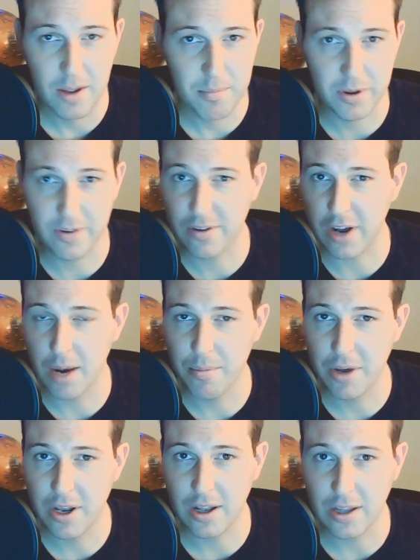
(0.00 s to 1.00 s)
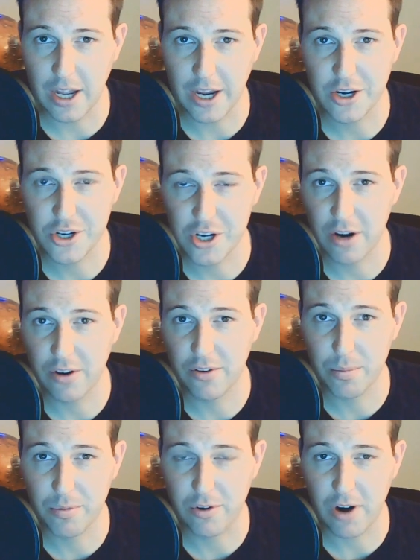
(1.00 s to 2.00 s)
Please comment, like, share, and
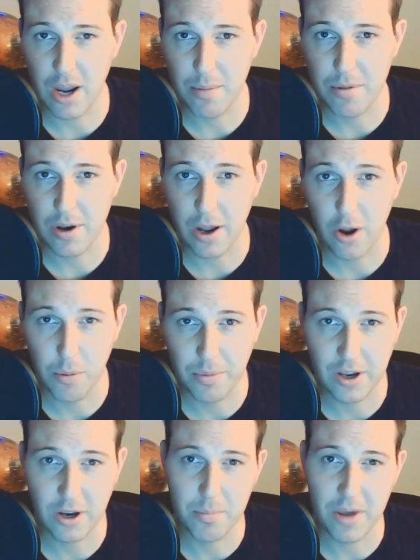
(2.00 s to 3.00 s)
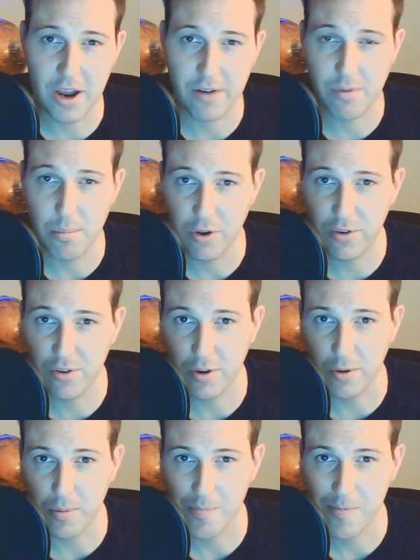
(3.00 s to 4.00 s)
subscribe, and I hope to hear back from you
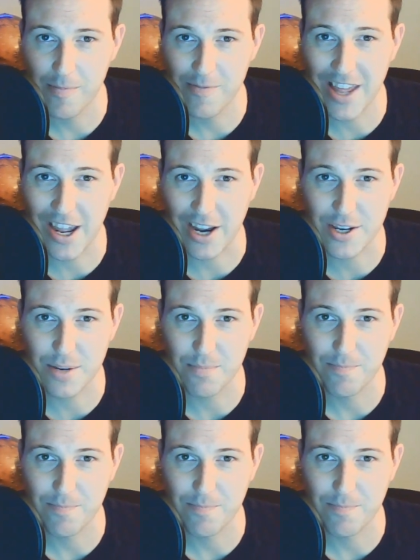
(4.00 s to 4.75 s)
soon. Thanks.